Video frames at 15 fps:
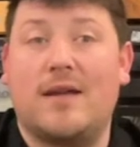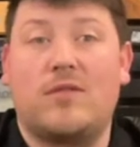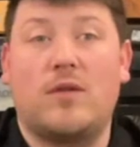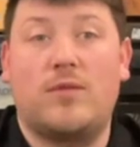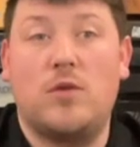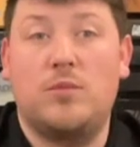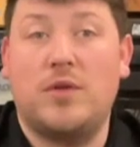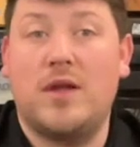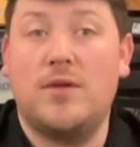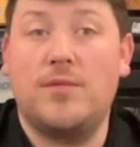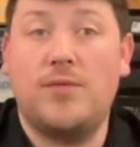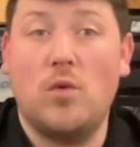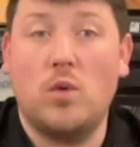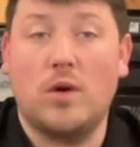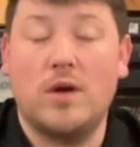So if you play a
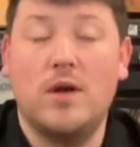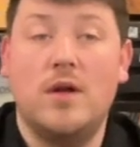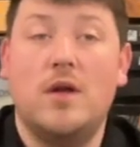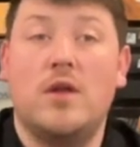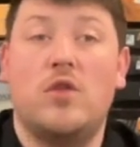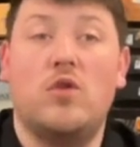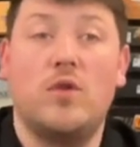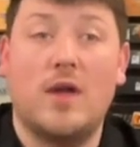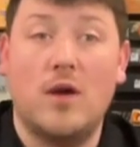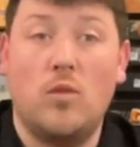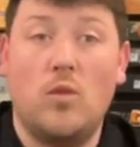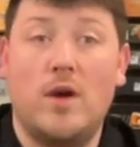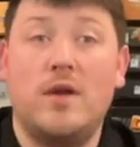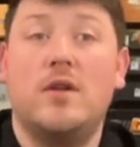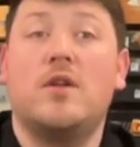4, you get
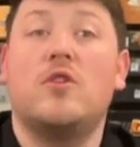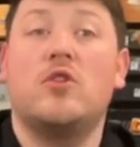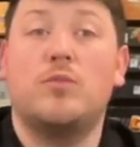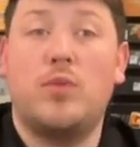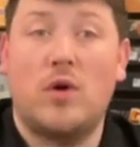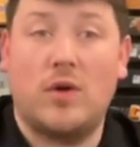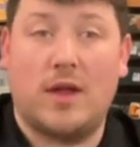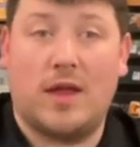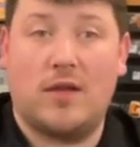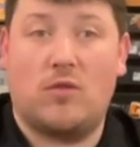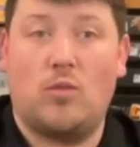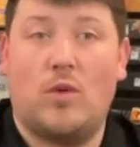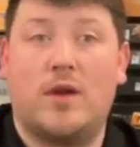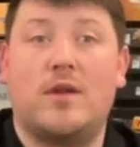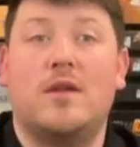1, your opponent
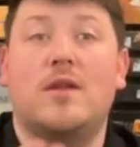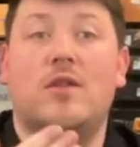gets 1.